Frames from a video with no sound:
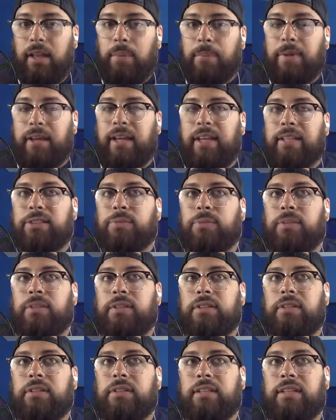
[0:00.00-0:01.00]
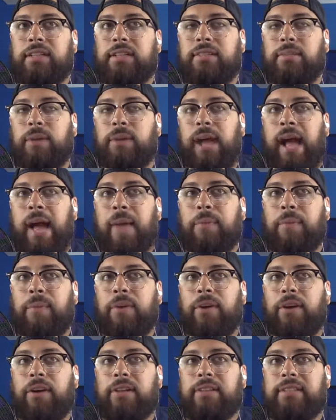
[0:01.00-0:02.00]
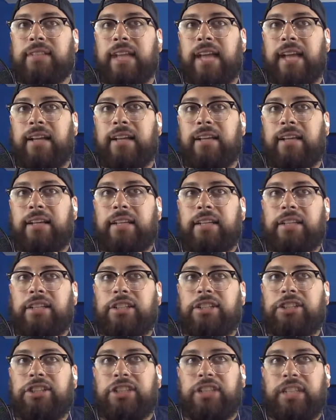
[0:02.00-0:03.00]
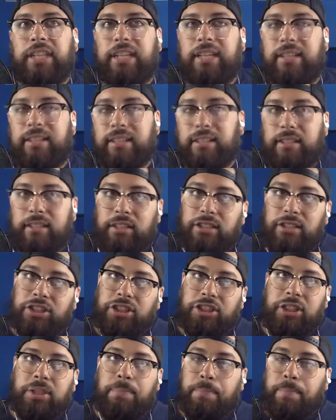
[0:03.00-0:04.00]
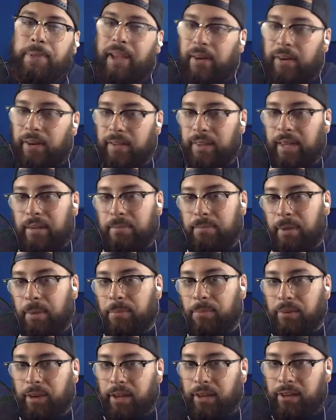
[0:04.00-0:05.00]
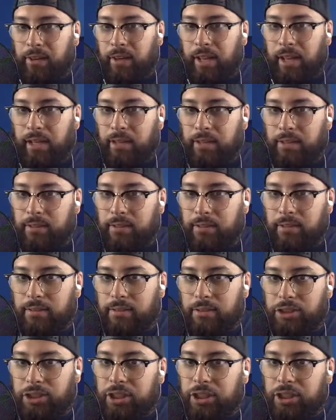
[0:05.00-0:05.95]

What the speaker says: Because of what happened with her is that she she buried that memory in her head. She